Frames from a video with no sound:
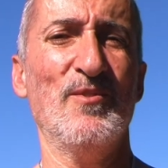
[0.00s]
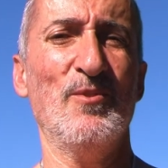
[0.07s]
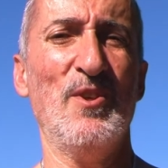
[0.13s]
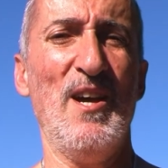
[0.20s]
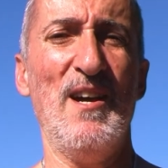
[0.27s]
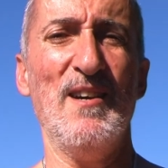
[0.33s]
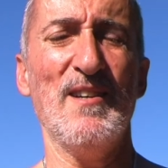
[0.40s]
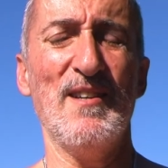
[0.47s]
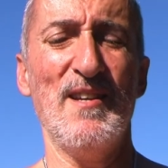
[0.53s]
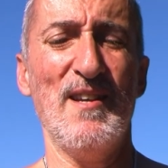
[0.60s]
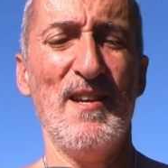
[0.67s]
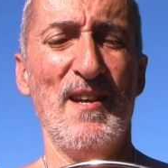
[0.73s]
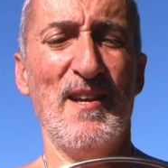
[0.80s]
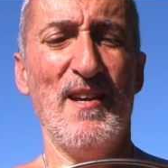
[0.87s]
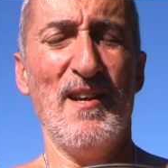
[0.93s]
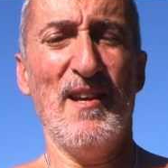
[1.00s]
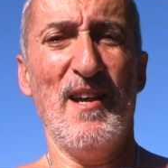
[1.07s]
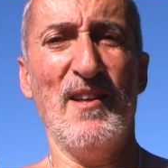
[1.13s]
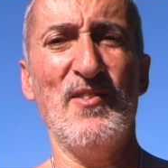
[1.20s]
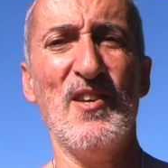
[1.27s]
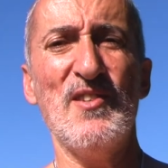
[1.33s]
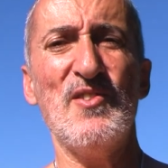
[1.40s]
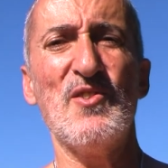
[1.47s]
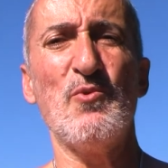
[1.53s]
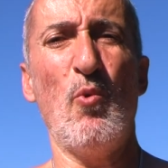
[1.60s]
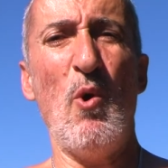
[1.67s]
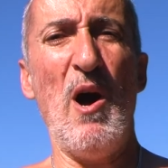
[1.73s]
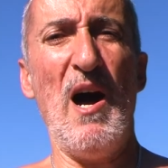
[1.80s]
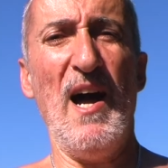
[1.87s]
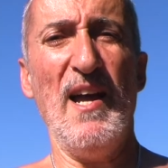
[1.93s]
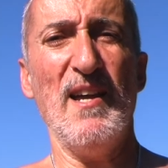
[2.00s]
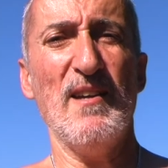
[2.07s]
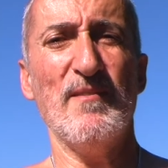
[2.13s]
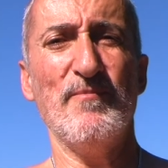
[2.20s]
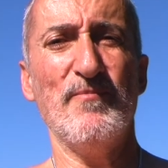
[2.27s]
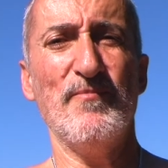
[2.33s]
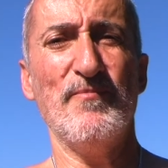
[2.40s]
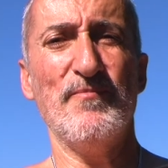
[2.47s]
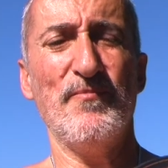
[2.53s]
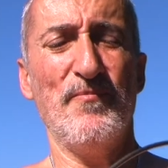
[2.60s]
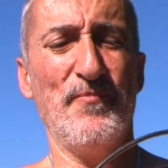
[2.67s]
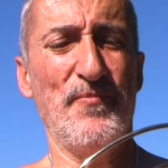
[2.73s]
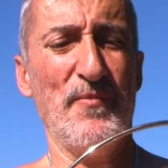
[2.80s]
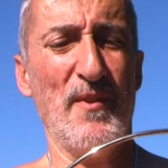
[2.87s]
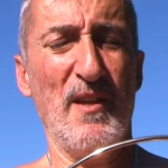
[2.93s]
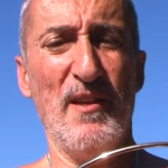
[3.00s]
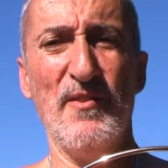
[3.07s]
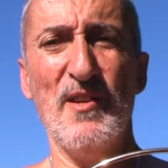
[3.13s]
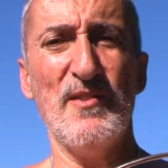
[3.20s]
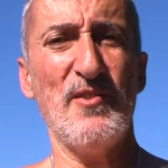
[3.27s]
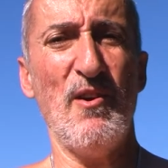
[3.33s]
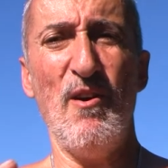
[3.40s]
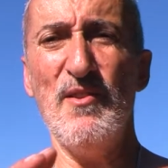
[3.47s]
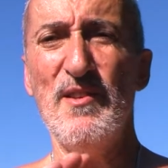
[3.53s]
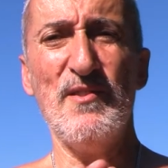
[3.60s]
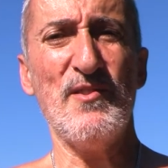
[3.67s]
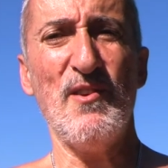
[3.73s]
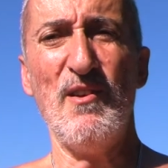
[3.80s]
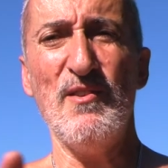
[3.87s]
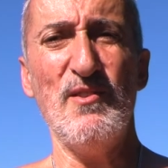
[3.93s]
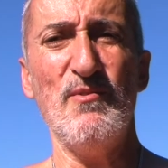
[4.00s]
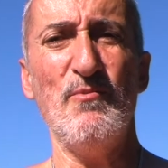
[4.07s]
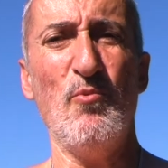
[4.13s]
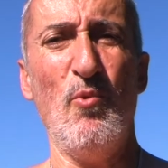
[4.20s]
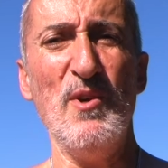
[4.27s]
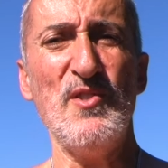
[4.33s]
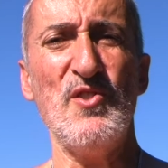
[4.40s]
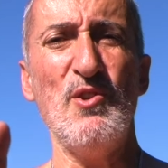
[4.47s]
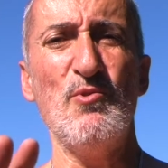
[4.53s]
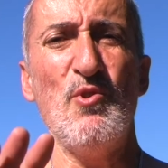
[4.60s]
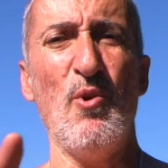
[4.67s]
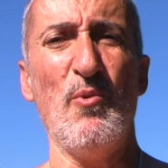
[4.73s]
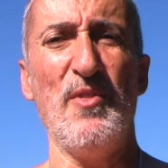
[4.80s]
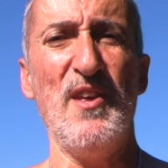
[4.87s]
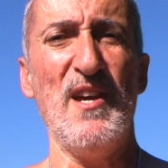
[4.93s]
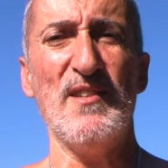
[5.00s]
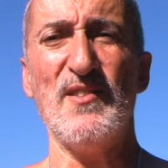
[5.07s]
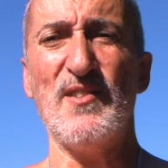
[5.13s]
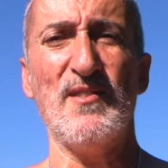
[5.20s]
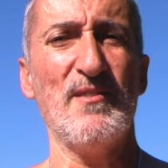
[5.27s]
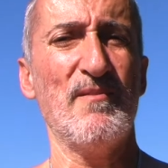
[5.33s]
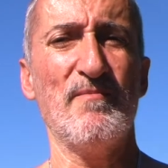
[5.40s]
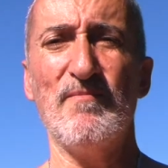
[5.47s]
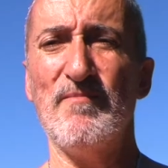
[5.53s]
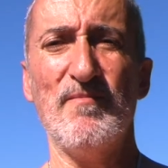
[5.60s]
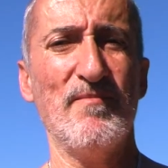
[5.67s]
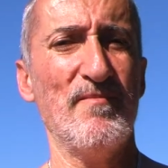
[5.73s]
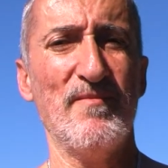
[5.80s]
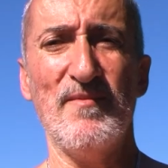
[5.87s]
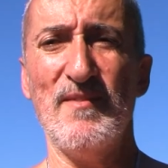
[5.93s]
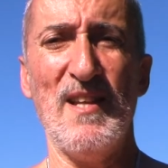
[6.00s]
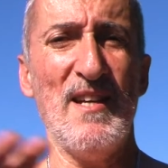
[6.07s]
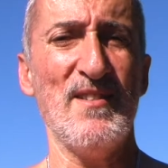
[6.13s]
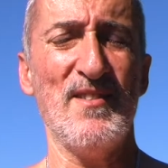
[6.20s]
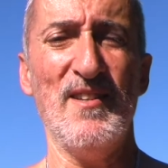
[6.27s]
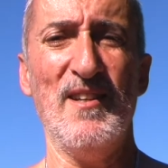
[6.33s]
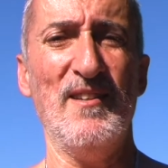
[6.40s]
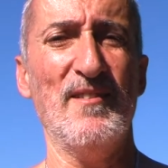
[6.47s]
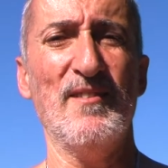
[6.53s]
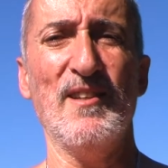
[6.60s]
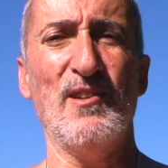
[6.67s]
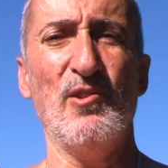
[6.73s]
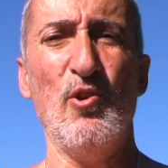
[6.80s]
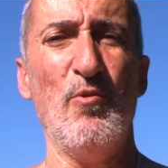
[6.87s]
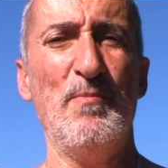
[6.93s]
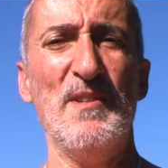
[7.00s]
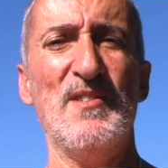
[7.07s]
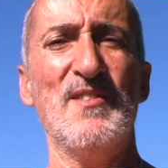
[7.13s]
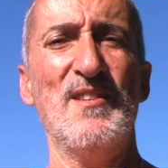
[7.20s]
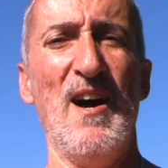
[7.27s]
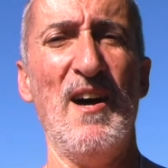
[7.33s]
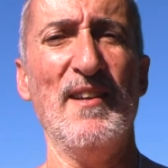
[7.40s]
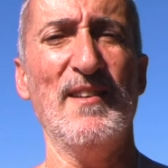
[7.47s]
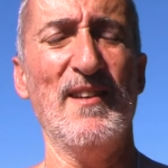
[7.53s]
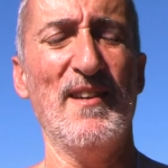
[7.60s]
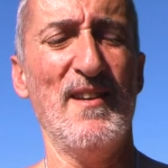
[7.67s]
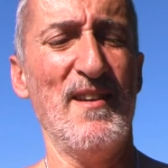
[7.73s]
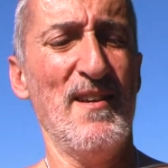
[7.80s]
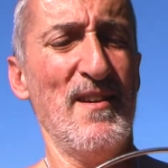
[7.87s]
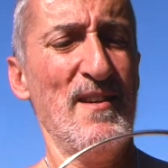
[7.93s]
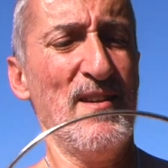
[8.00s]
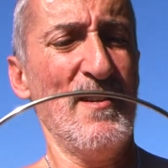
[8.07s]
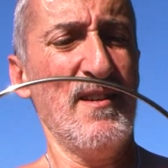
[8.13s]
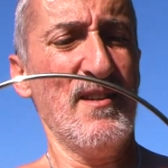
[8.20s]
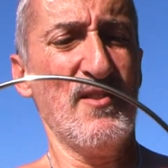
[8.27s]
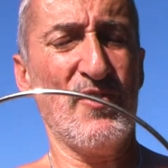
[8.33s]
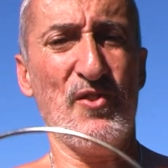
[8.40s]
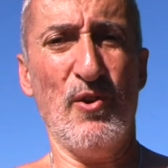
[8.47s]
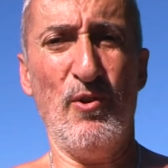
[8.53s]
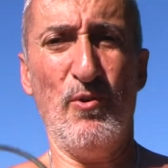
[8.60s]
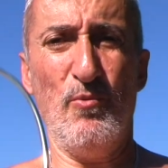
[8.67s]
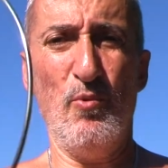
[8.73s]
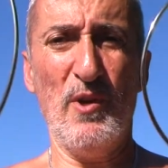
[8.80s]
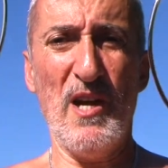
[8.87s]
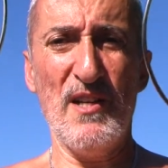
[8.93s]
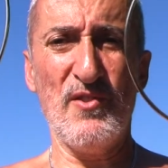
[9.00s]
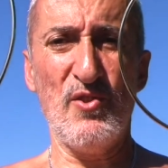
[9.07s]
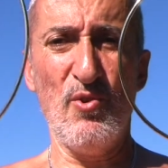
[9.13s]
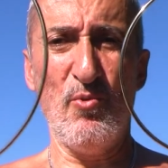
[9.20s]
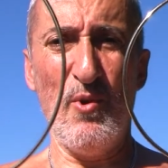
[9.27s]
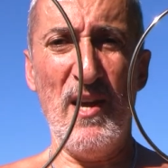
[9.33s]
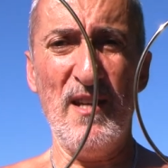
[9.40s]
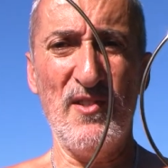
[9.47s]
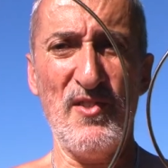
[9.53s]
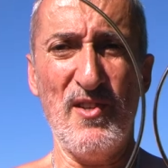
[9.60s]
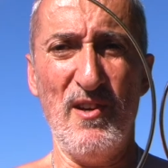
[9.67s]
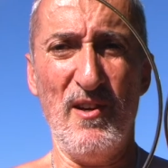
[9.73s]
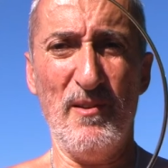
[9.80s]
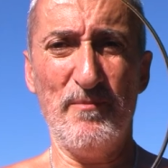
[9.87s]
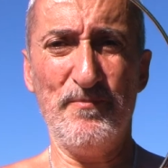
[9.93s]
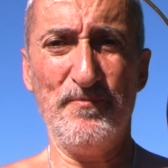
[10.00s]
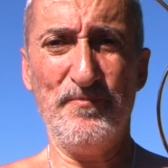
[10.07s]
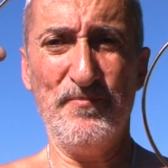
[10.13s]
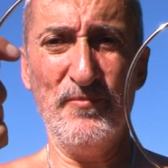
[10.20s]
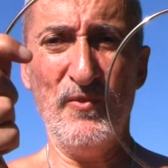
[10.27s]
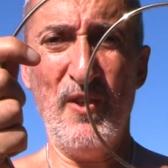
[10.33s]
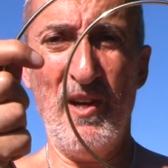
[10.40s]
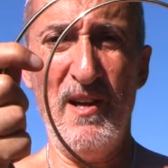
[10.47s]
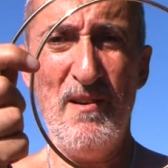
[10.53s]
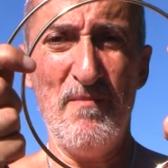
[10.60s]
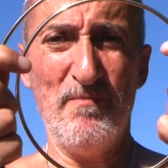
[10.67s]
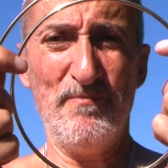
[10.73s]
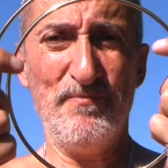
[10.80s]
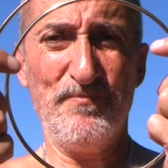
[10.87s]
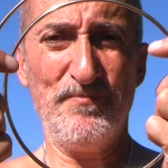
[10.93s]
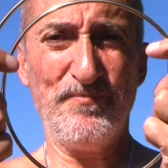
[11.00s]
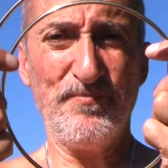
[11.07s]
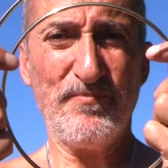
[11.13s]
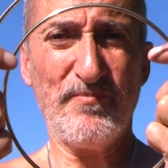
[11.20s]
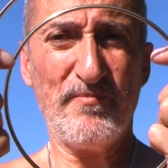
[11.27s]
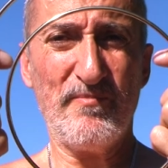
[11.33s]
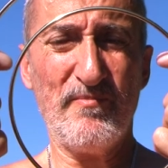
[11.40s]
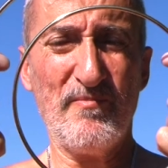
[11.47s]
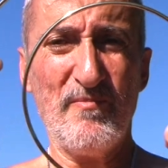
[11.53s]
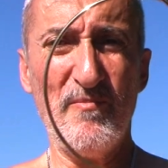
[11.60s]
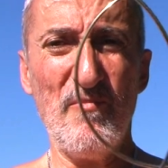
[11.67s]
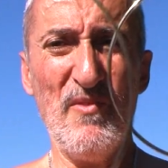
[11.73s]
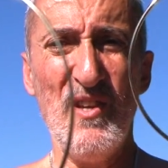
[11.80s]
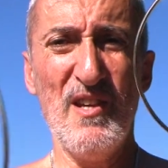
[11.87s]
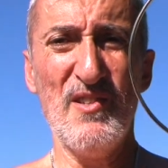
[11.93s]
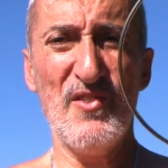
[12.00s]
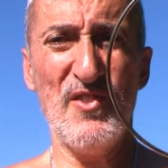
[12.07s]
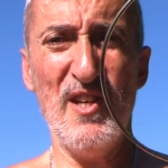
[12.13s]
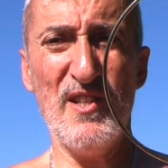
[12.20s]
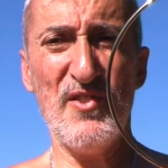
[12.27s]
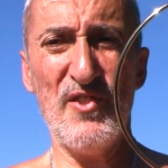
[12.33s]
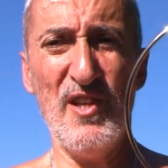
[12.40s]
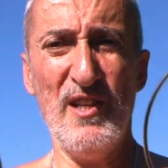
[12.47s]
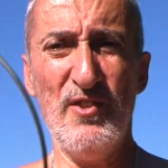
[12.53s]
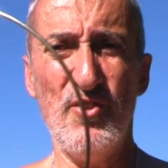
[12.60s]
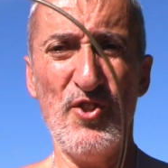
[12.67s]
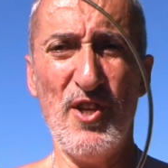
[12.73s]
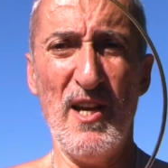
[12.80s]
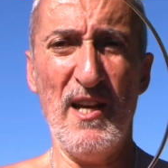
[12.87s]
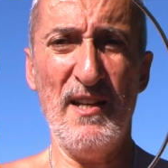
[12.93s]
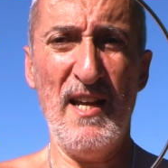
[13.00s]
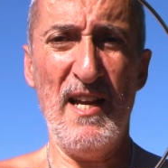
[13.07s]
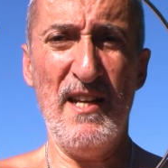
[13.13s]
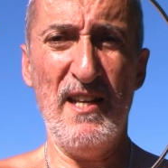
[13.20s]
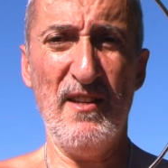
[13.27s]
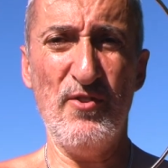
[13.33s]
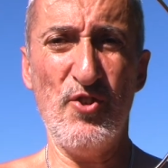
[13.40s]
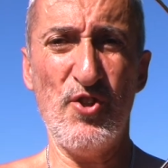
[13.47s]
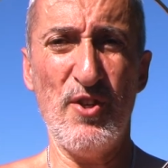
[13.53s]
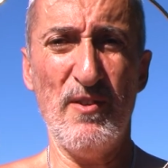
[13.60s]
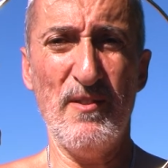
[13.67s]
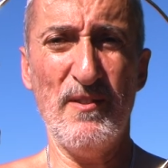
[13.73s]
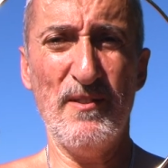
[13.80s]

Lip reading: Okay? And this is why. And this all you, once you know this, that's it. The globe is done. So we got two rings here, okay? 6-inch and 8-inch.